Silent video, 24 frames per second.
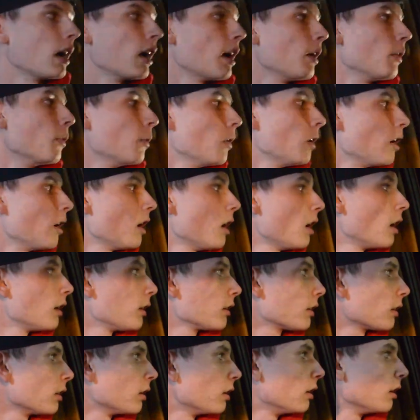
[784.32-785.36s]

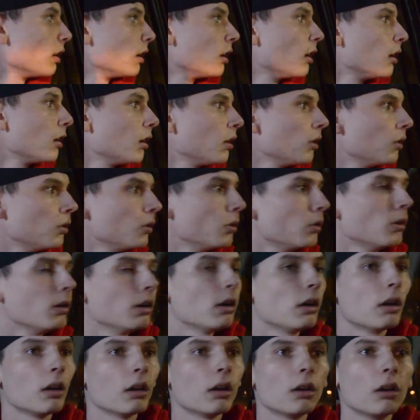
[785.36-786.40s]
wanna go
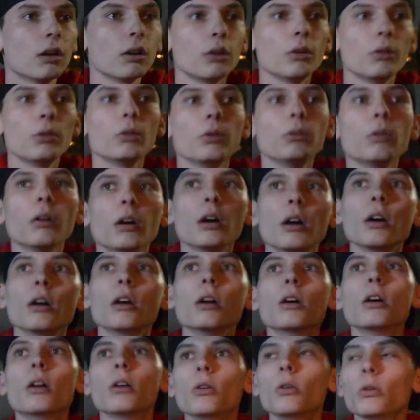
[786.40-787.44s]

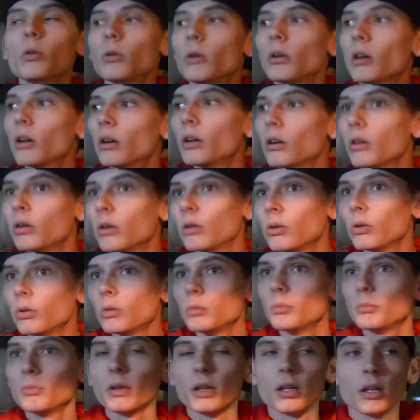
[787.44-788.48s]

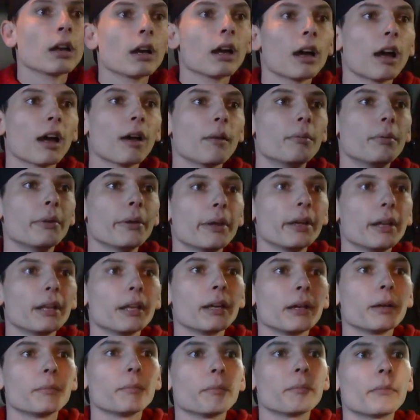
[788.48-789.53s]
home. I've been
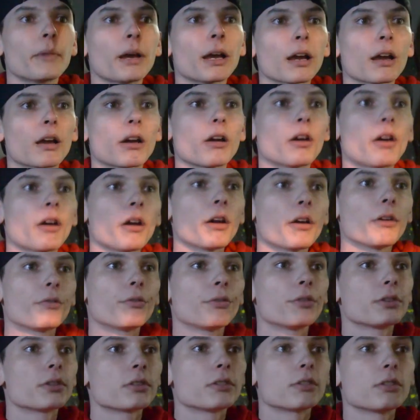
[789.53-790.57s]
in my car
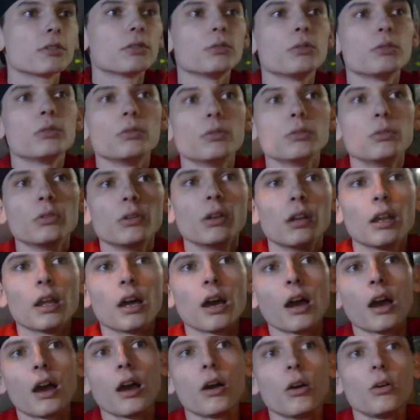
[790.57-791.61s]
for too
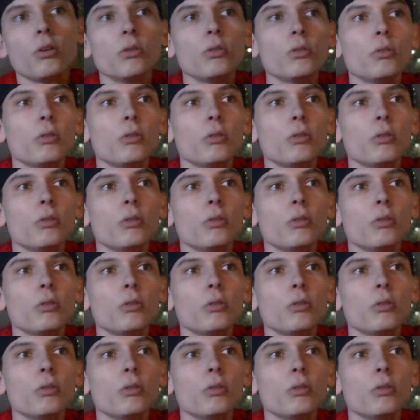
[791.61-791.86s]
long.